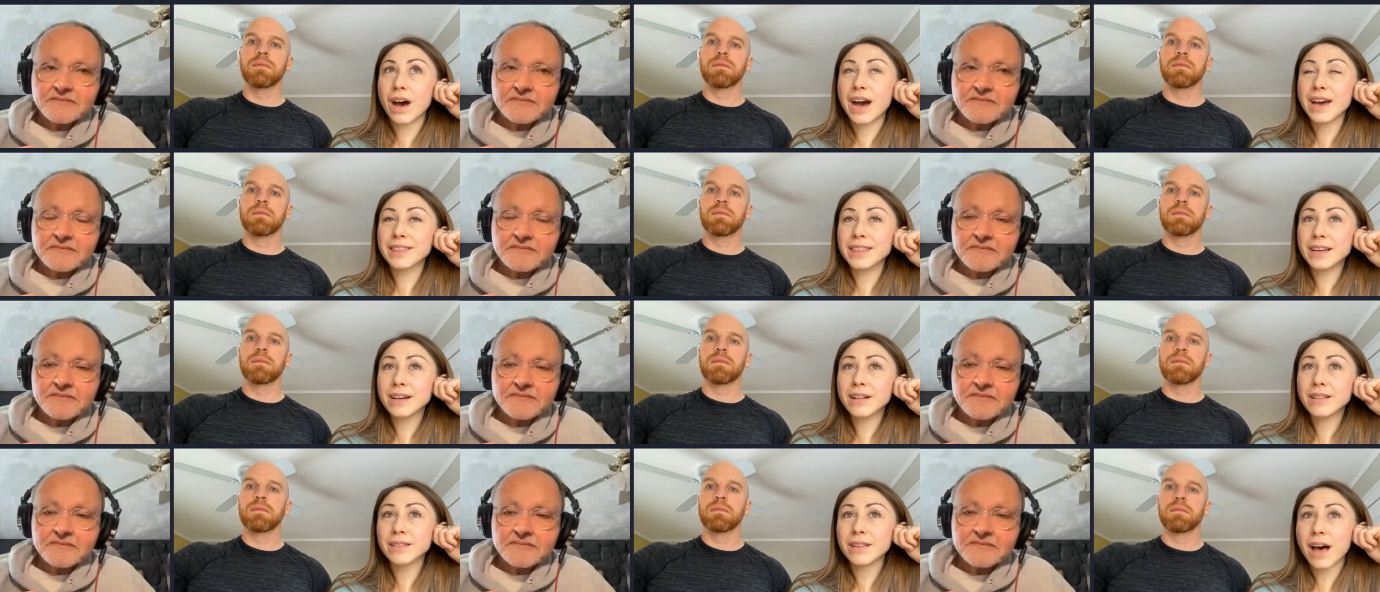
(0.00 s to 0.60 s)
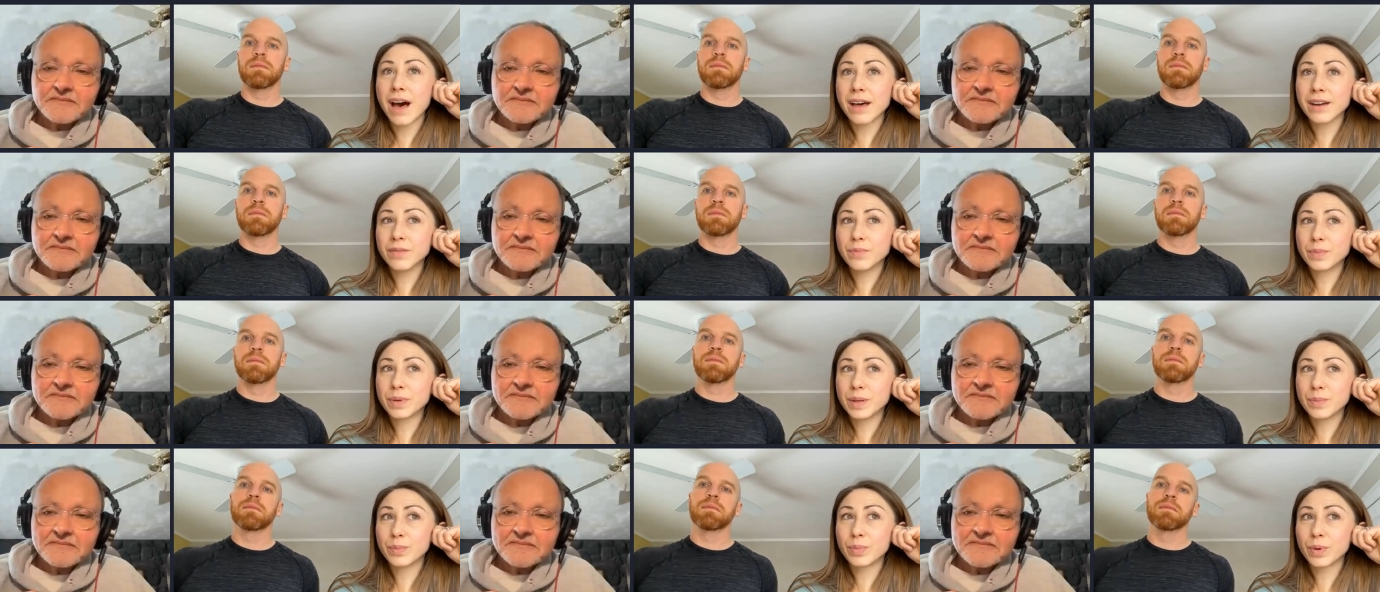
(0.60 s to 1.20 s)
Speaker 1: I think a lot of
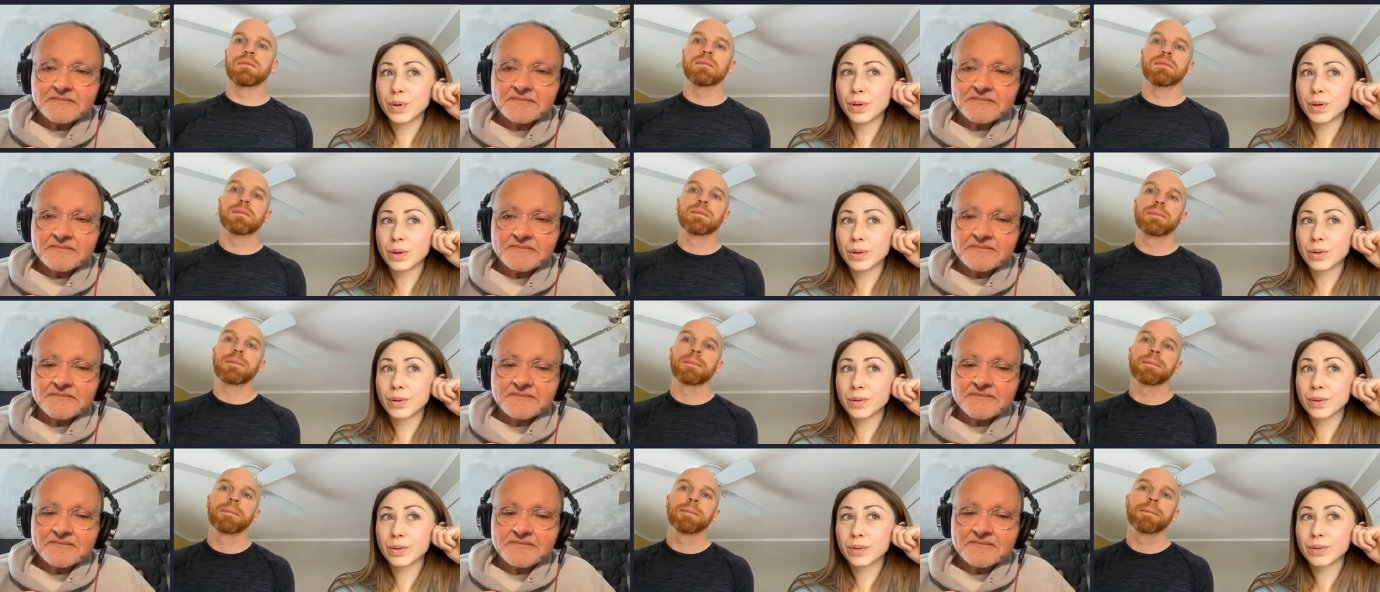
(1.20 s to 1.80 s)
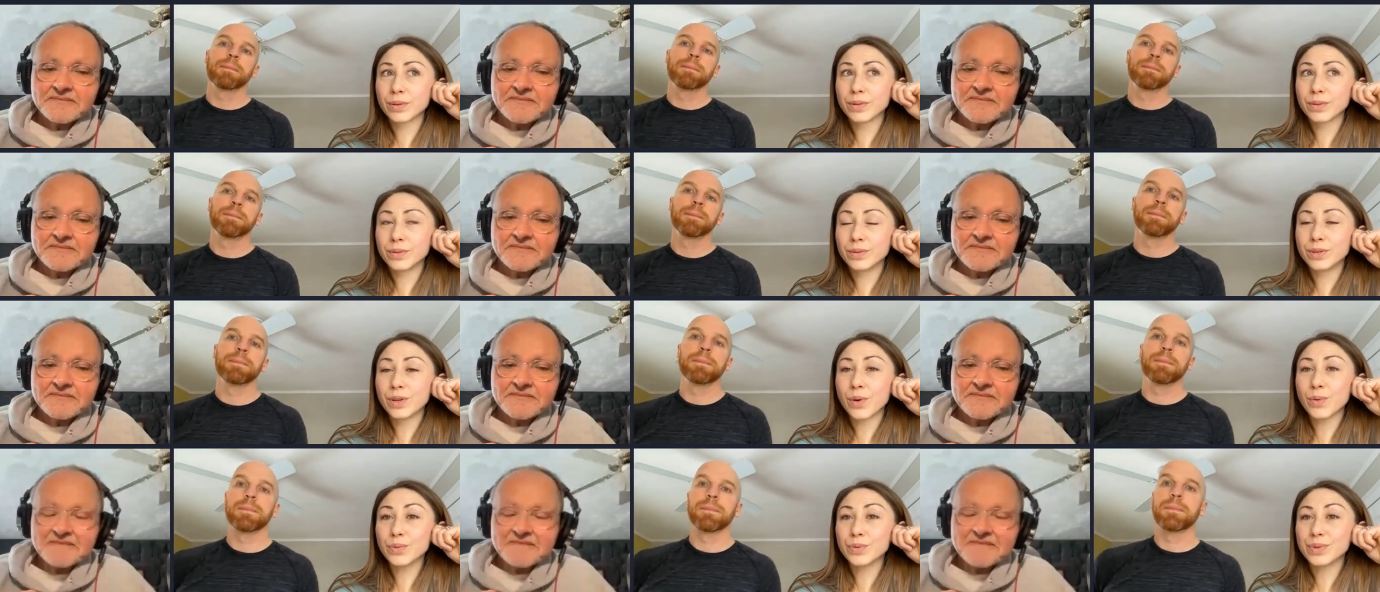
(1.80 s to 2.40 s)
people
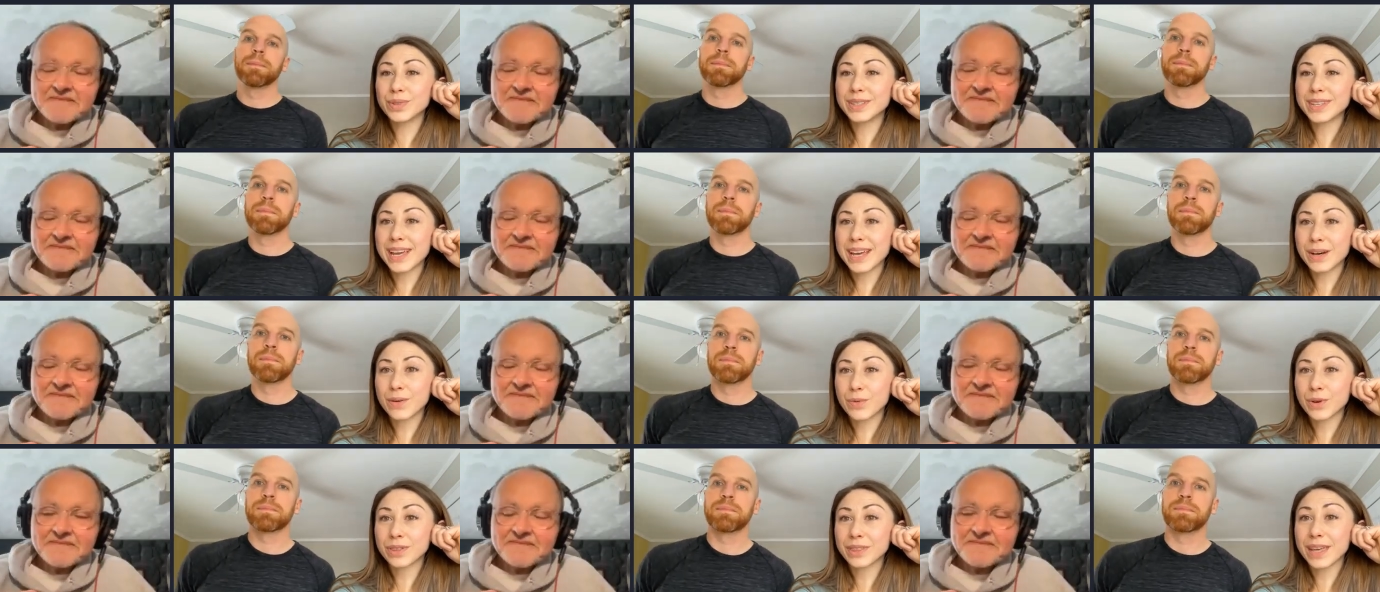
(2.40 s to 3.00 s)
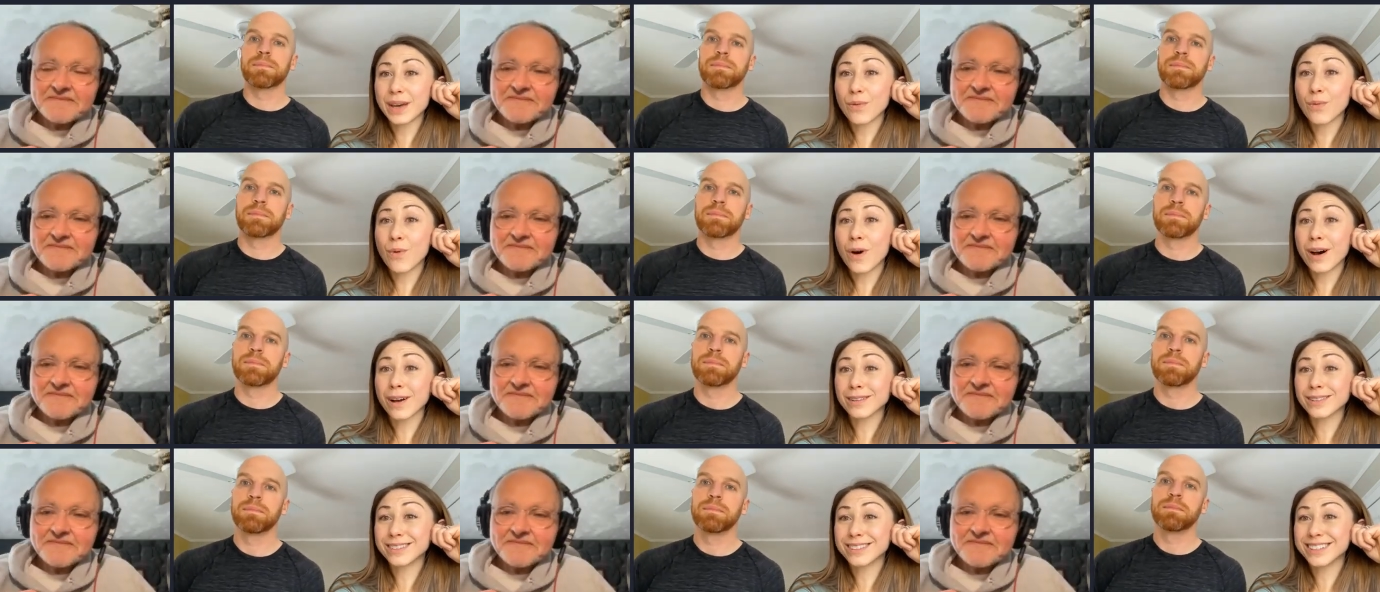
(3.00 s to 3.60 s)
don't say what they
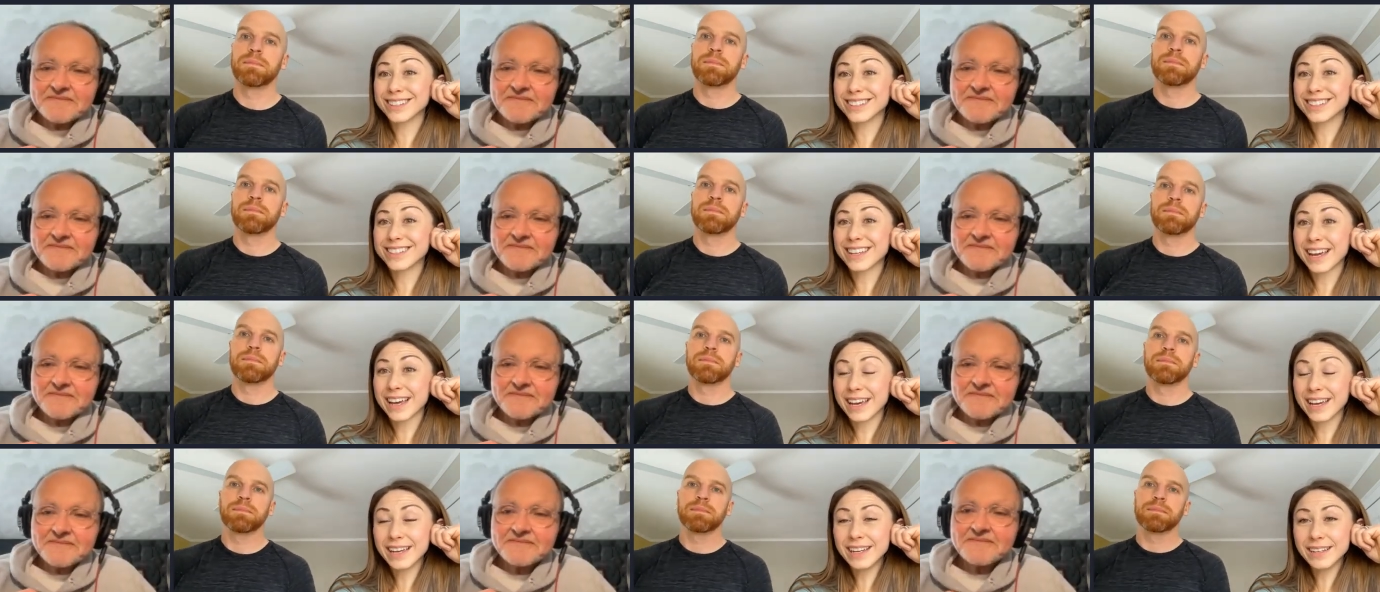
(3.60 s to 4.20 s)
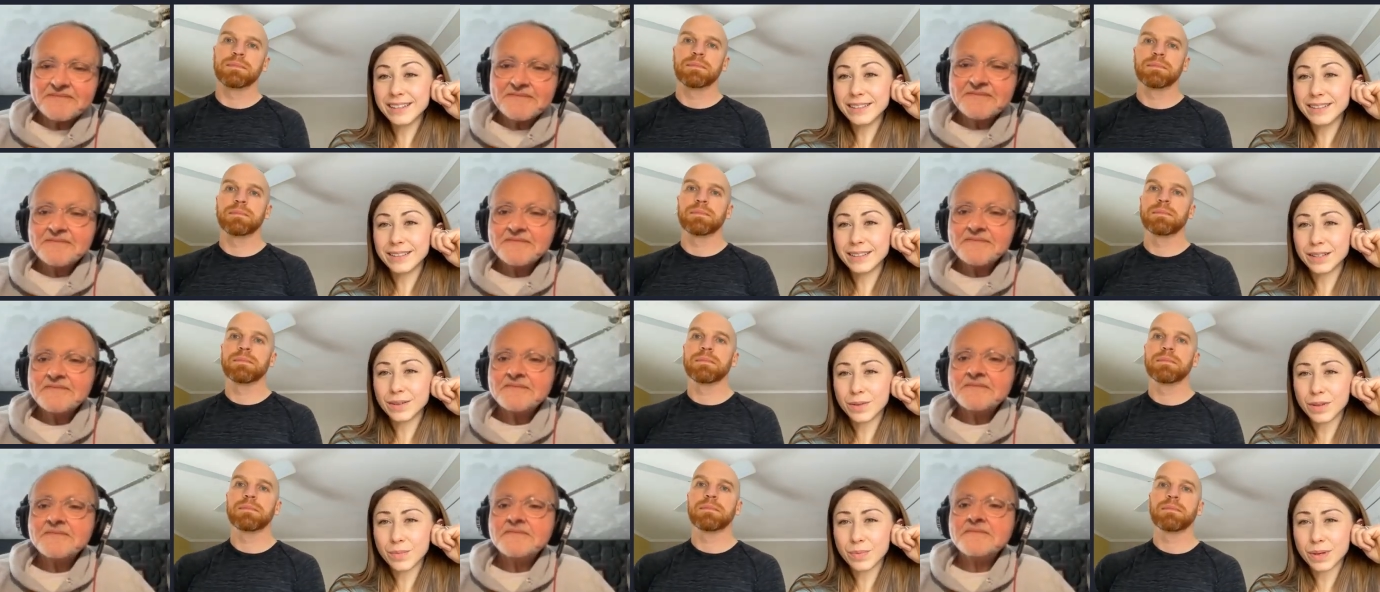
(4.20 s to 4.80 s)
want to say
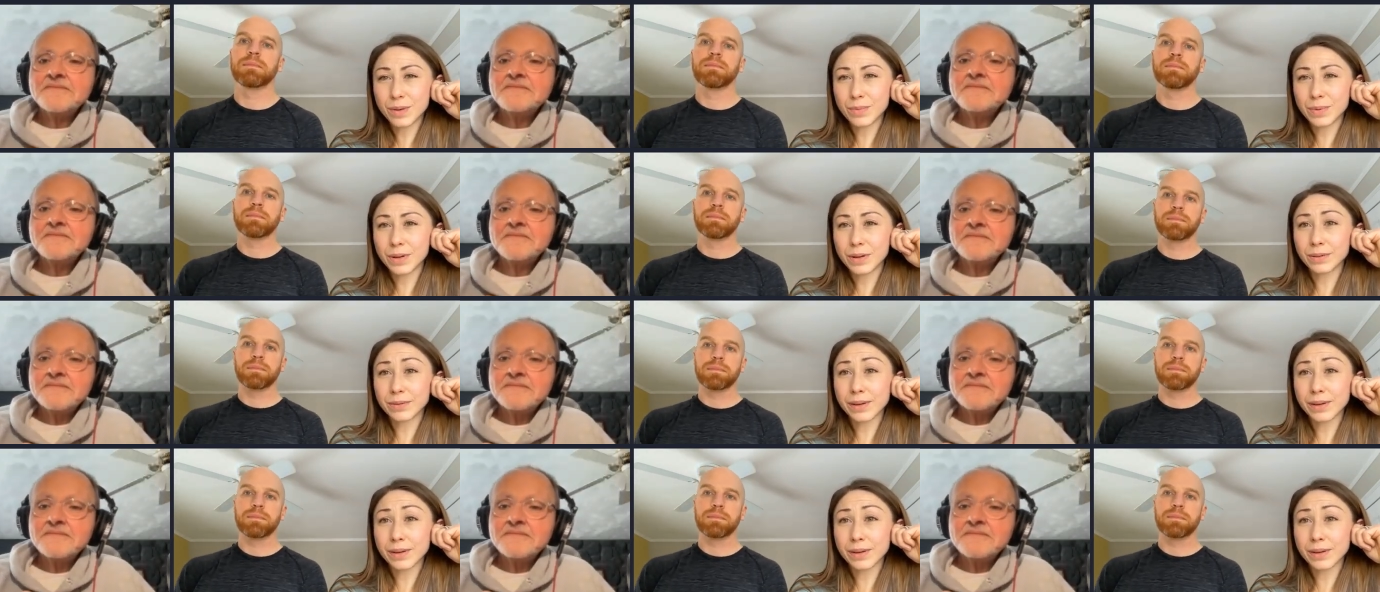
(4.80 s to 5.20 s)
to the people